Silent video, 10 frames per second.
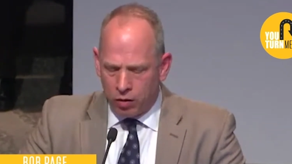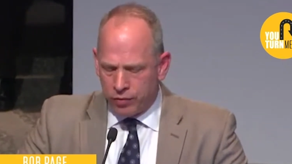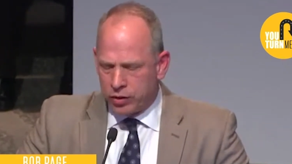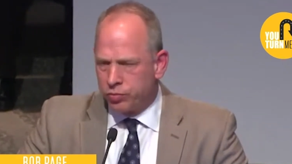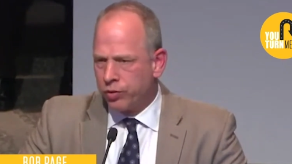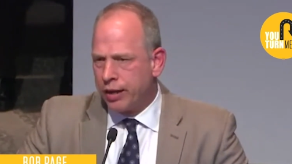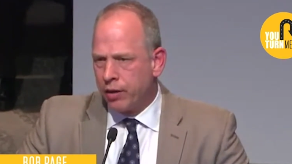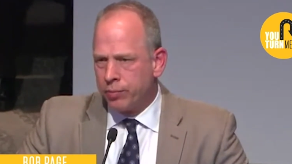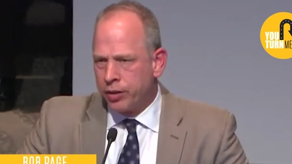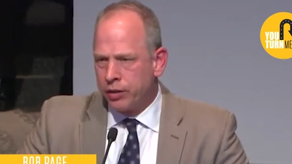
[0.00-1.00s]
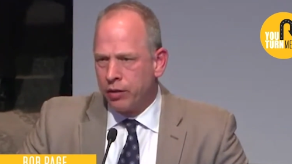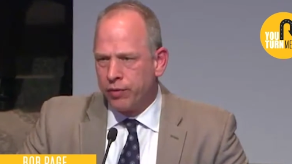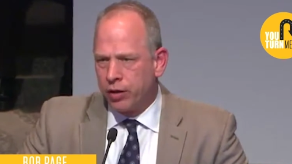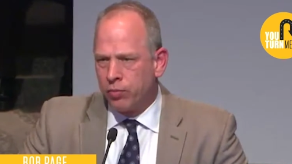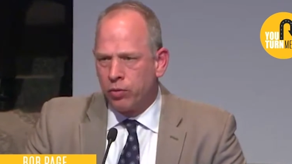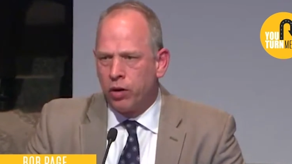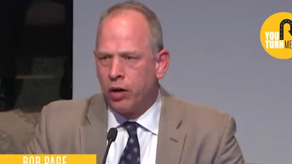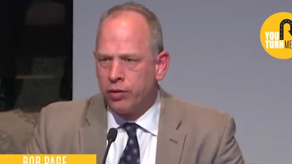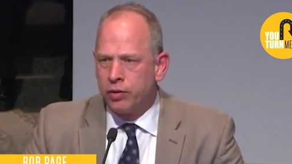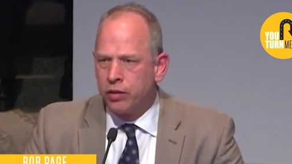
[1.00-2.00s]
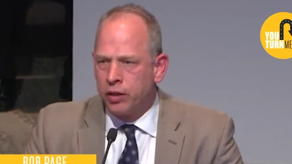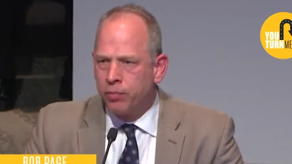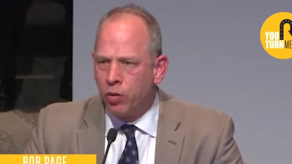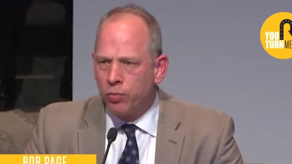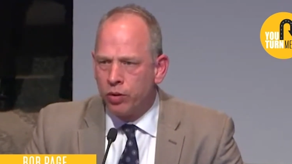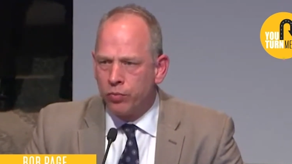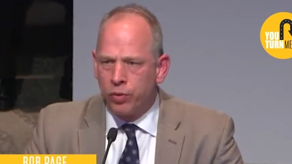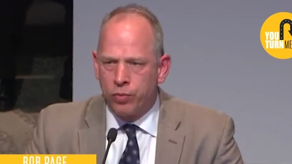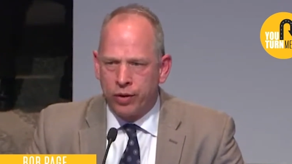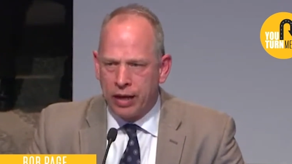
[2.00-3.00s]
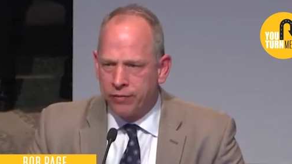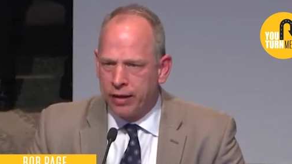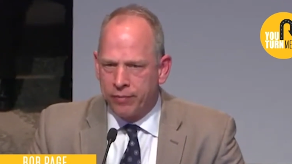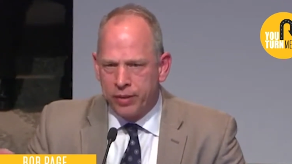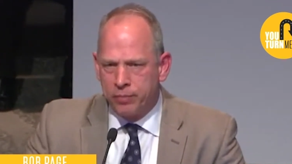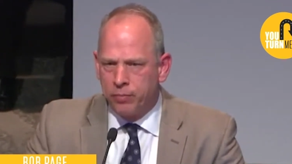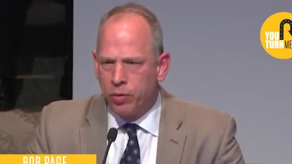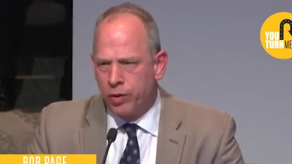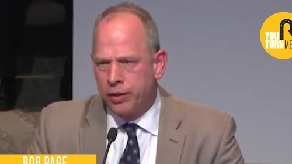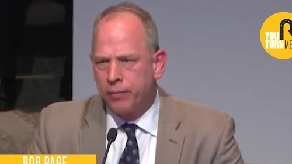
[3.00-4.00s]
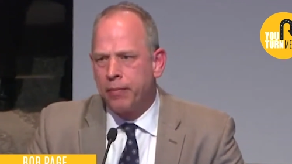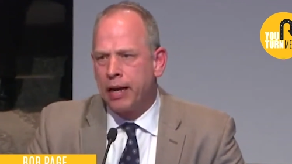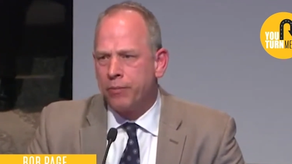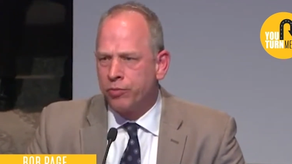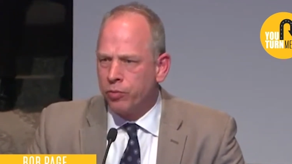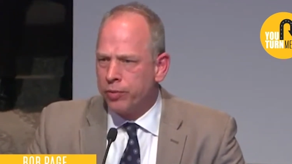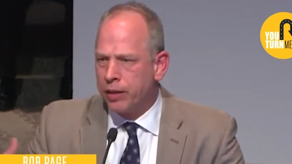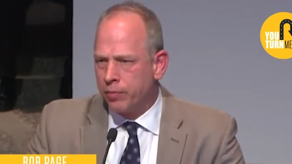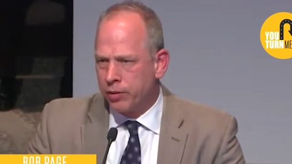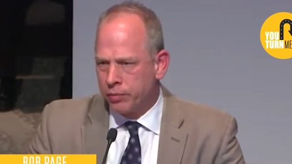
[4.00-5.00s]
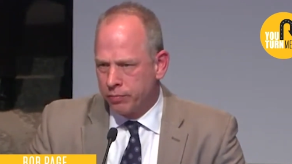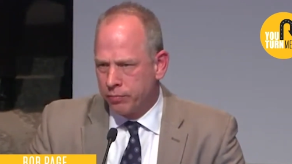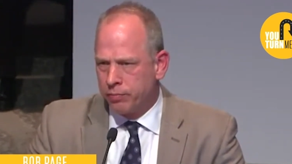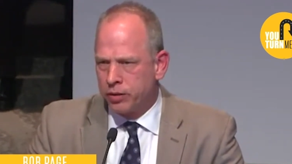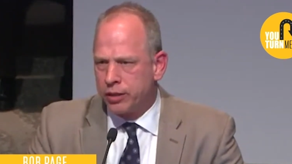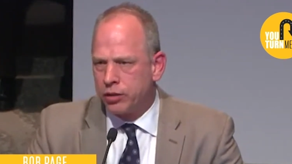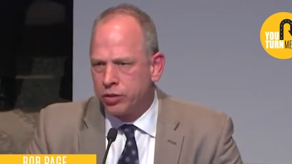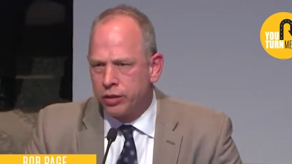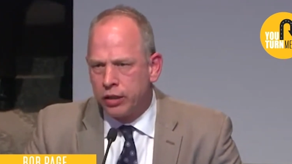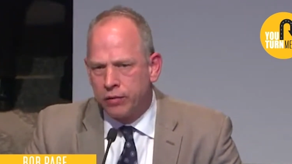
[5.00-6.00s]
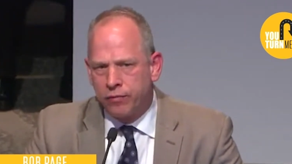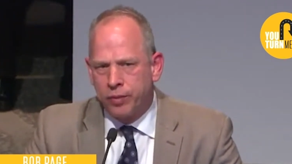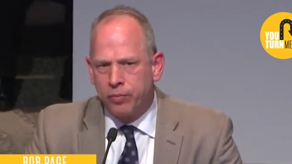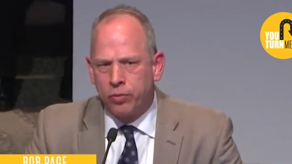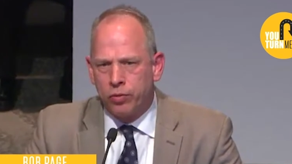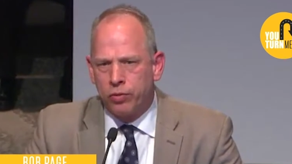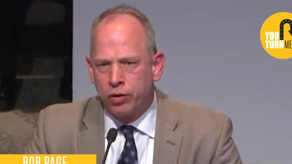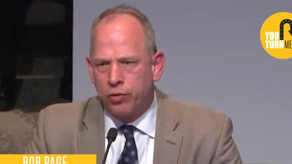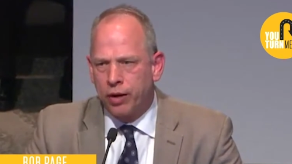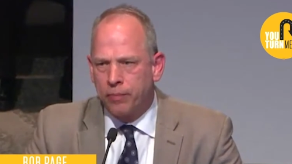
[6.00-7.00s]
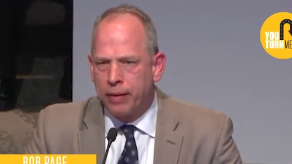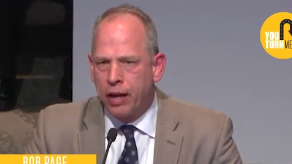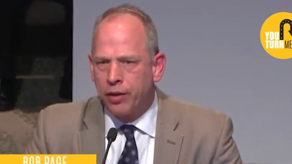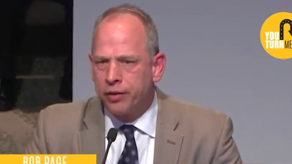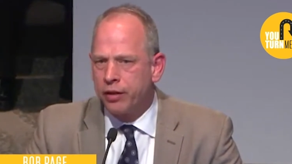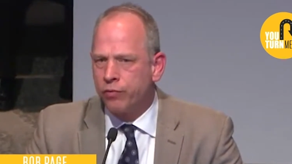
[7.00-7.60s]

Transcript: All of this will now be available on the e-poll book. We won't have to have people pointing at maps. We'll be able to potentially give people the correct ballot.